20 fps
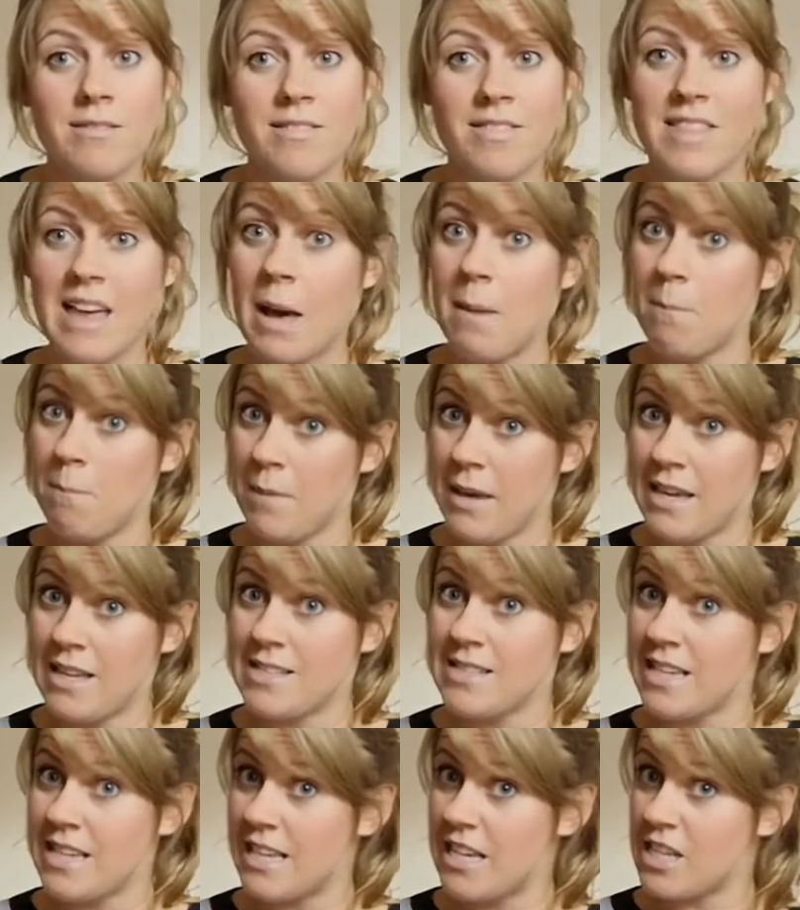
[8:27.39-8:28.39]
that
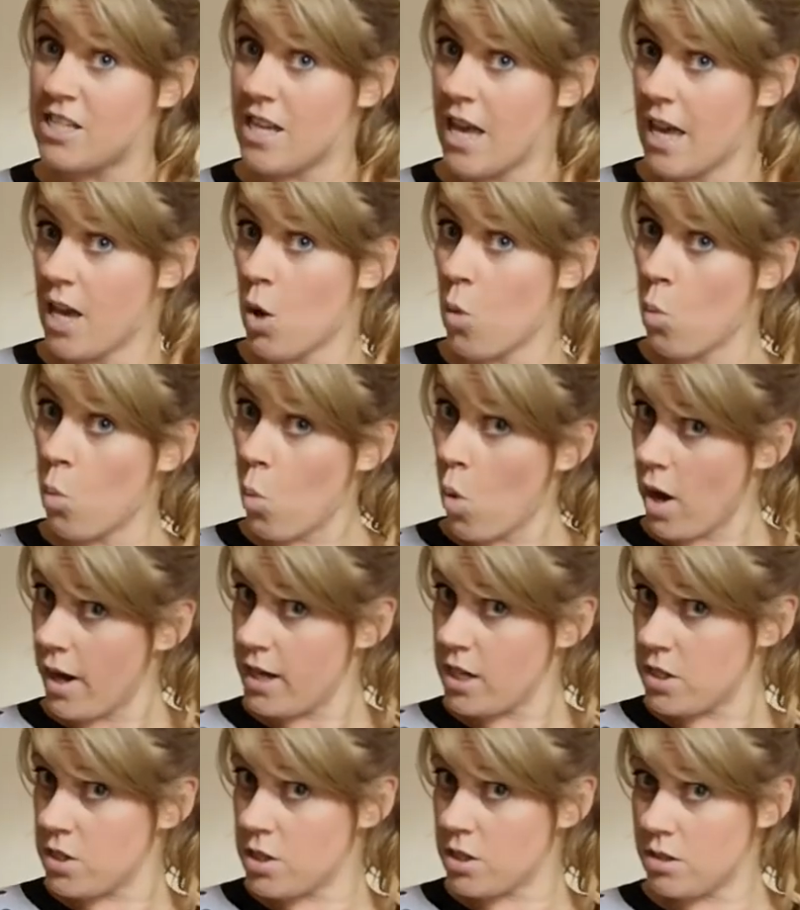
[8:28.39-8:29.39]
means it is a
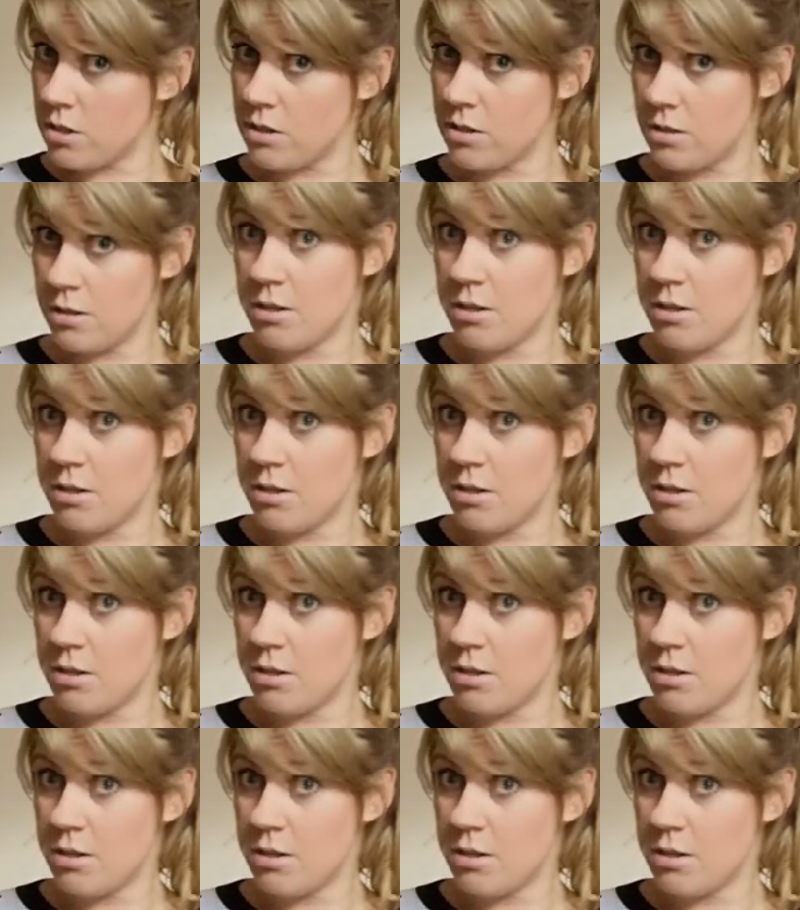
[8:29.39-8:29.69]
white